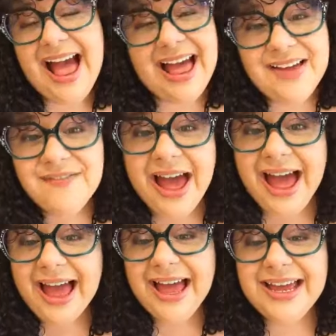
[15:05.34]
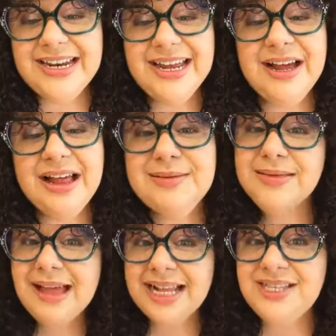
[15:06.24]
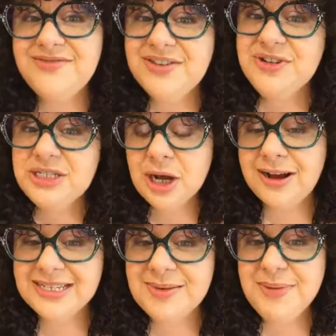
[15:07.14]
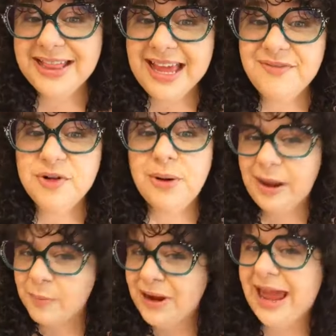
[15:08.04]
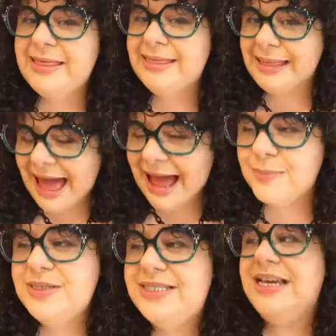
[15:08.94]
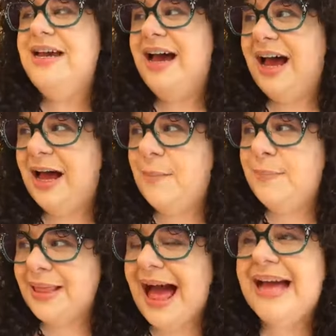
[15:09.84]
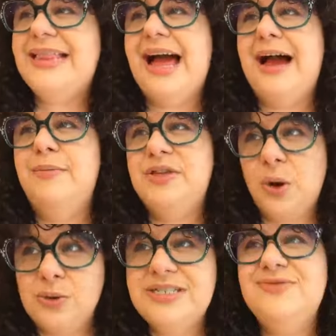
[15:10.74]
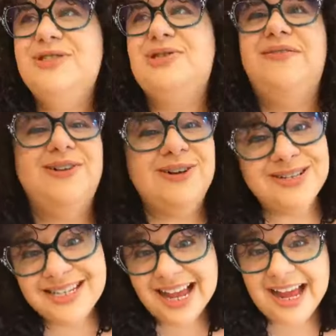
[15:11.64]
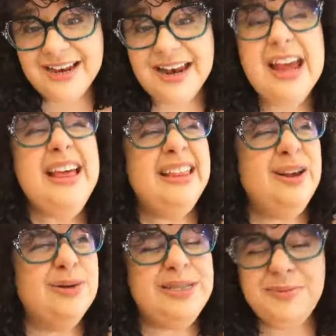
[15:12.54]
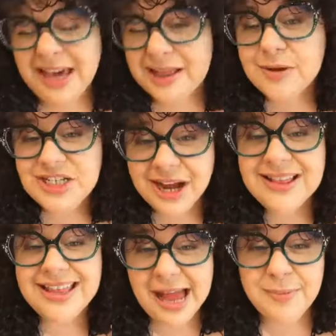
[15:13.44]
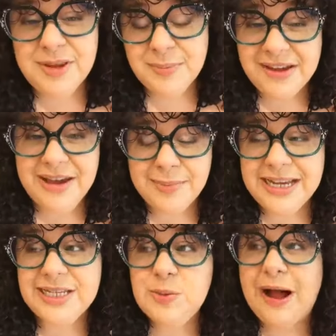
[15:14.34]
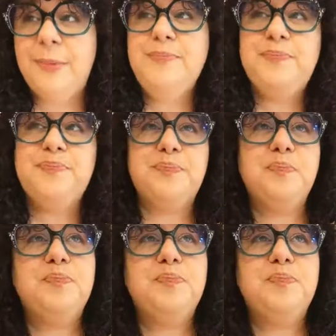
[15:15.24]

have had lots of different dogs in my life. Growing up, we had labs, black labs, golden retrievers, and there were some yellow and chocolate labs in my family as well.